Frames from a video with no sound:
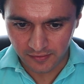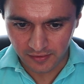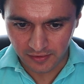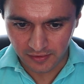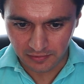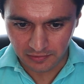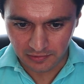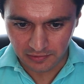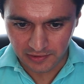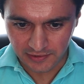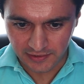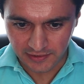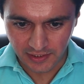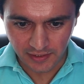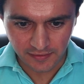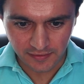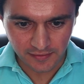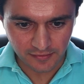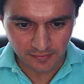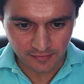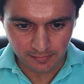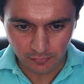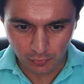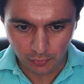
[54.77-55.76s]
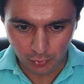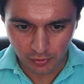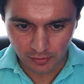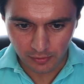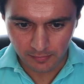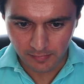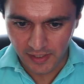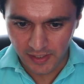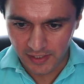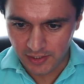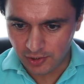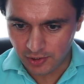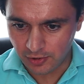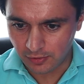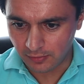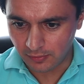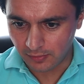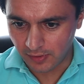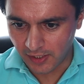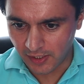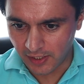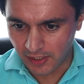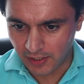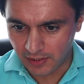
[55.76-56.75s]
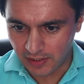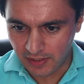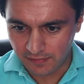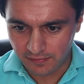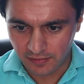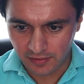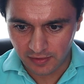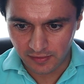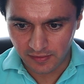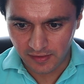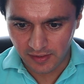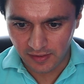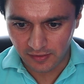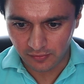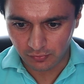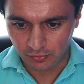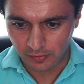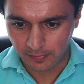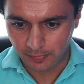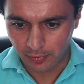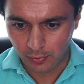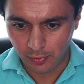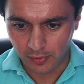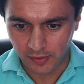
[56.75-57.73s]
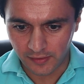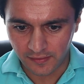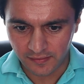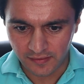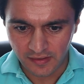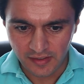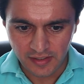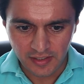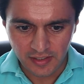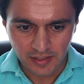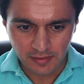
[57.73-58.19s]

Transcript: and clicking this more menu and even these reports,